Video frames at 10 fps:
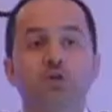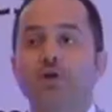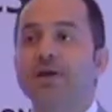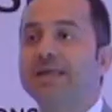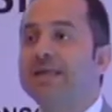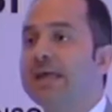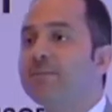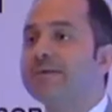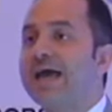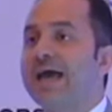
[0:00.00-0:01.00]
you're
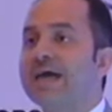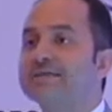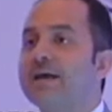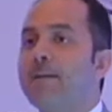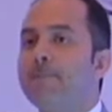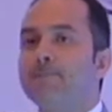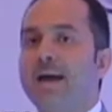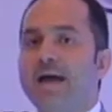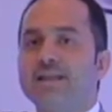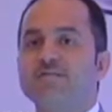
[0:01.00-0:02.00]
labeled as
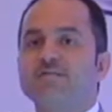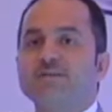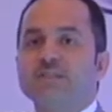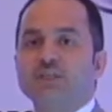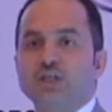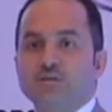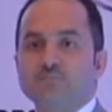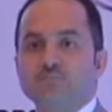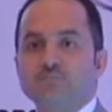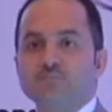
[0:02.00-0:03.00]
bad physician.
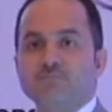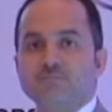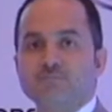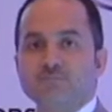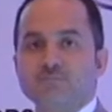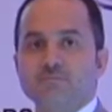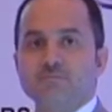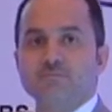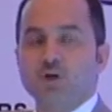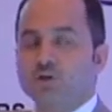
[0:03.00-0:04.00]

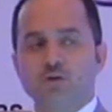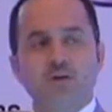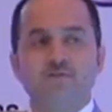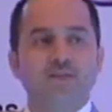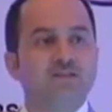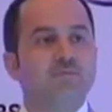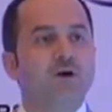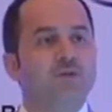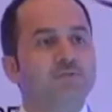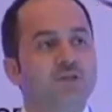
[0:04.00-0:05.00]
Because you don't give me the
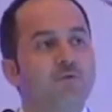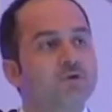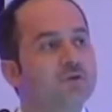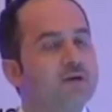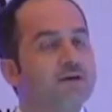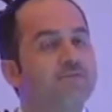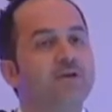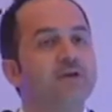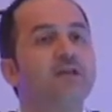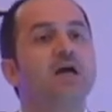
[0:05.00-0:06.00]
antibiotic because I want to kind of
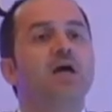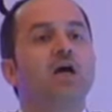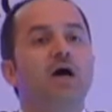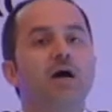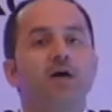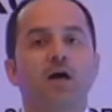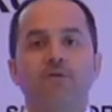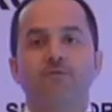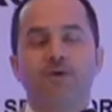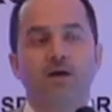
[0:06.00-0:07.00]
feel uh, kind
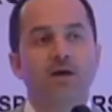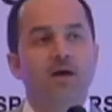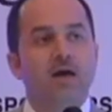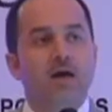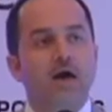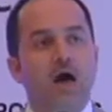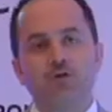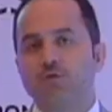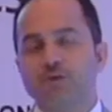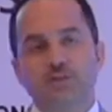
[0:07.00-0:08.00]
of uh, uh,
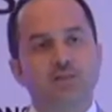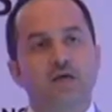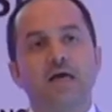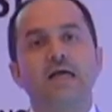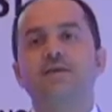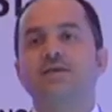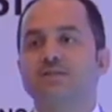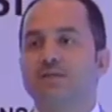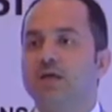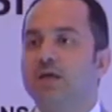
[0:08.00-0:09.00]
out of this uh,
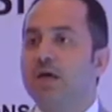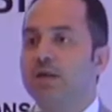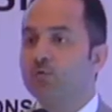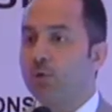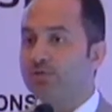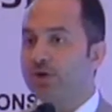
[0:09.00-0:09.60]
illness in one